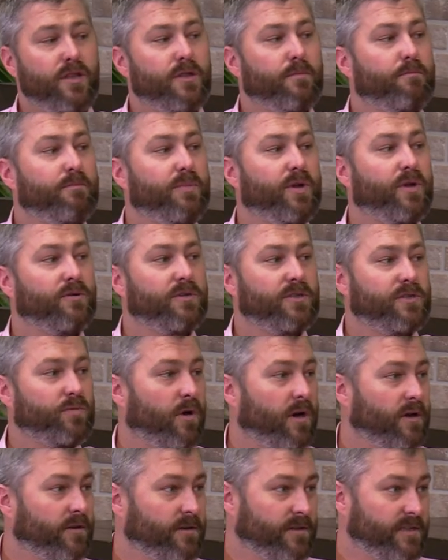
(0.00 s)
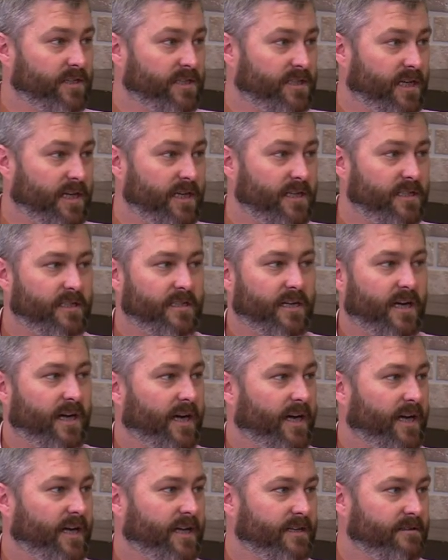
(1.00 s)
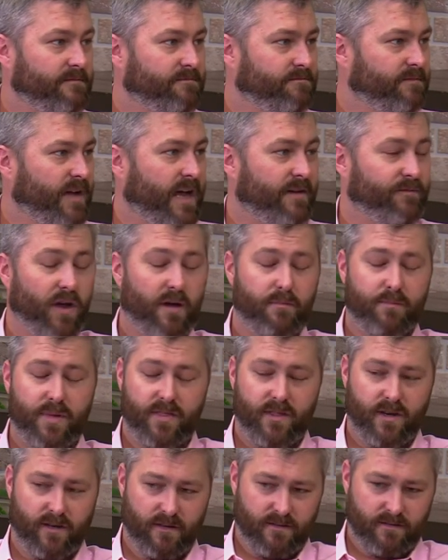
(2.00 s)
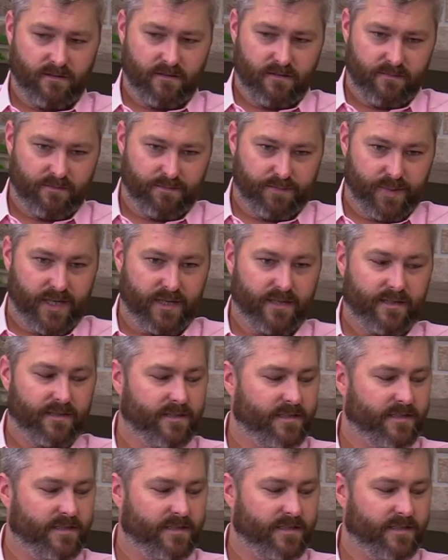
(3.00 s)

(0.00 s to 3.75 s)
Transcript: the purest water in the state. I have not been there, but